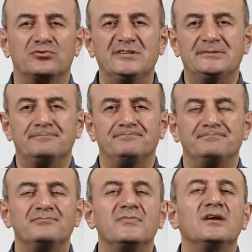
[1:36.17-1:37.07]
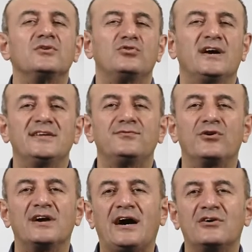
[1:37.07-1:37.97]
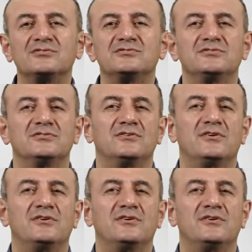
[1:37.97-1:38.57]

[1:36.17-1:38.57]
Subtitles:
tourism. 24 hours,